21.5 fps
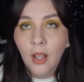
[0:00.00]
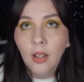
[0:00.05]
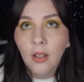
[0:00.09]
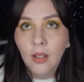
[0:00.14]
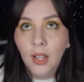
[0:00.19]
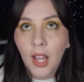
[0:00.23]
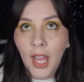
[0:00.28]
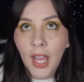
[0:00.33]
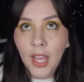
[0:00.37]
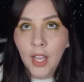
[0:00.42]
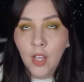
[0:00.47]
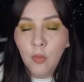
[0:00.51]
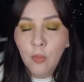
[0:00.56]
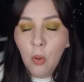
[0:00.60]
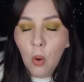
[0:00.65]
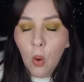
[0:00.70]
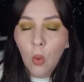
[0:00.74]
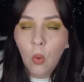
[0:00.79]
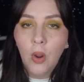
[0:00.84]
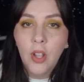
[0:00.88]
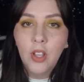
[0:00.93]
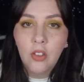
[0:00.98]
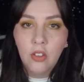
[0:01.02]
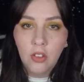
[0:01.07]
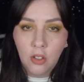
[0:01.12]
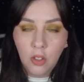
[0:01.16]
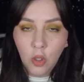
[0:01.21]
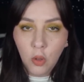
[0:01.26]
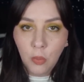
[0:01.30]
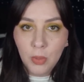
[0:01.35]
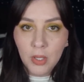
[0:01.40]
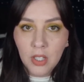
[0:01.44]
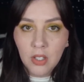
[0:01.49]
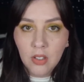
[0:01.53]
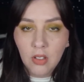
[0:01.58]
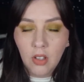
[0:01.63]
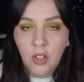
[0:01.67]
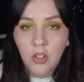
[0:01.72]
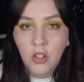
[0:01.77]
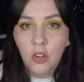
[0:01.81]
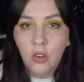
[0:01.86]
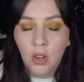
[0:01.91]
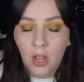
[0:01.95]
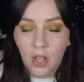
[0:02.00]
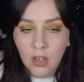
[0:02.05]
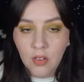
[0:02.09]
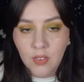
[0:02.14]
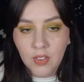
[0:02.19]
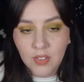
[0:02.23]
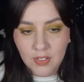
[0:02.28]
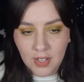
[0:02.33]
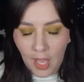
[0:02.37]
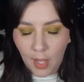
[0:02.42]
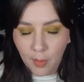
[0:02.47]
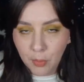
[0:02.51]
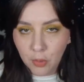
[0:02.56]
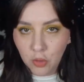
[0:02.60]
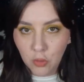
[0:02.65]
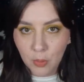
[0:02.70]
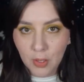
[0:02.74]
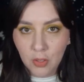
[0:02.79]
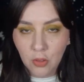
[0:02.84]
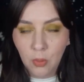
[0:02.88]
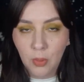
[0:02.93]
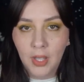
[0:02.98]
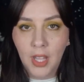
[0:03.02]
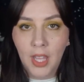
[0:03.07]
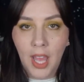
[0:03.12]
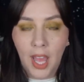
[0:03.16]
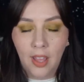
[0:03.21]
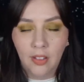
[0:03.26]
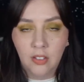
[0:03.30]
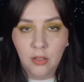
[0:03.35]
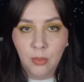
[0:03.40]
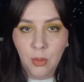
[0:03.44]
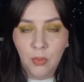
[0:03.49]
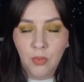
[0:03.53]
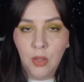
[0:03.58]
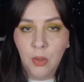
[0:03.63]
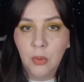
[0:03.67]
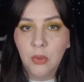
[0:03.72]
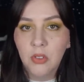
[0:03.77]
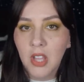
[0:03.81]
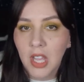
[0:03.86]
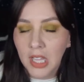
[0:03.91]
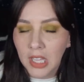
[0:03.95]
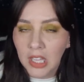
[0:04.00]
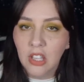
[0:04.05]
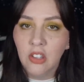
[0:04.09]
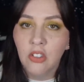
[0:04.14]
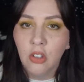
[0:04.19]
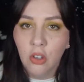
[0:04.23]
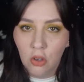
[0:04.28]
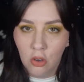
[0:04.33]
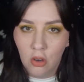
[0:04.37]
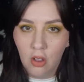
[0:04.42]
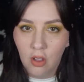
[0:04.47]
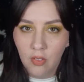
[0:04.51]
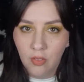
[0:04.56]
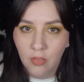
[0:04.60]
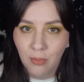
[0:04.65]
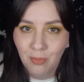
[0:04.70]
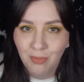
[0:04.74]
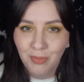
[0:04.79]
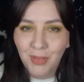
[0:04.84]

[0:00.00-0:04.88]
like pouring Slurpees on the ground of establishments when they asked him if he would take his hood off.